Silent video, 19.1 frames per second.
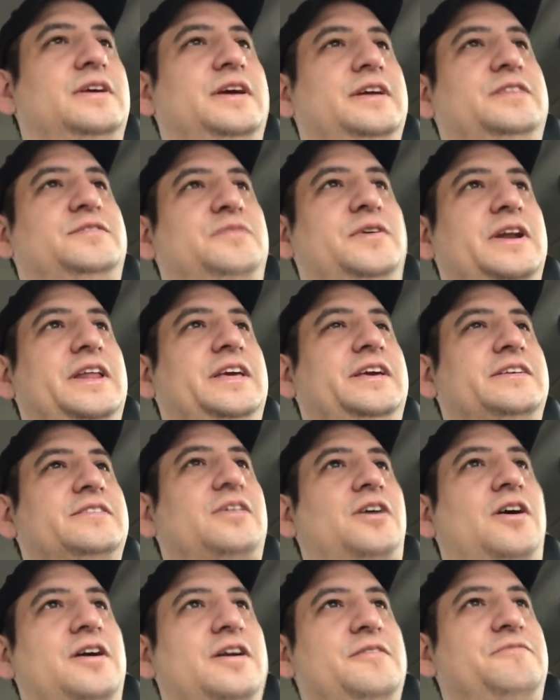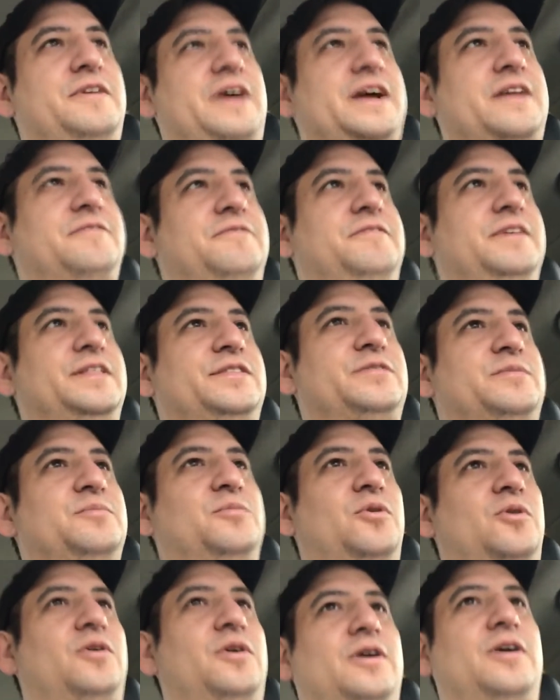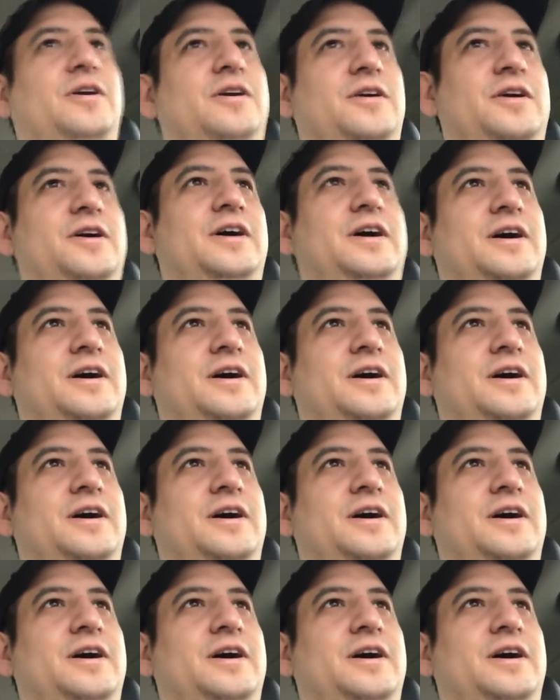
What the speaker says: It's funny because artifact fits more.